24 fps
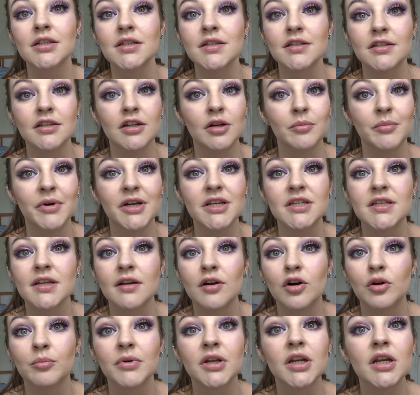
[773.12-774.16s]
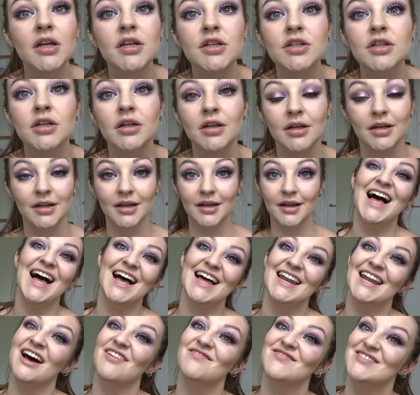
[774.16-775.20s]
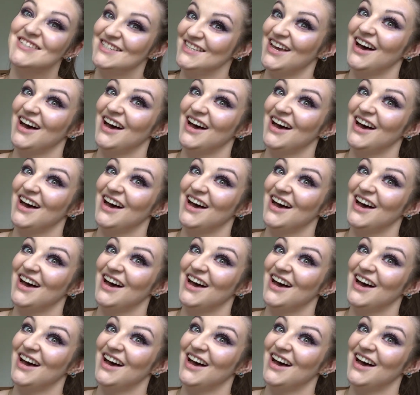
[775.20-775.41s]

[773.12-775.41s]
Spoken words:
This is an amazing combination. And I'm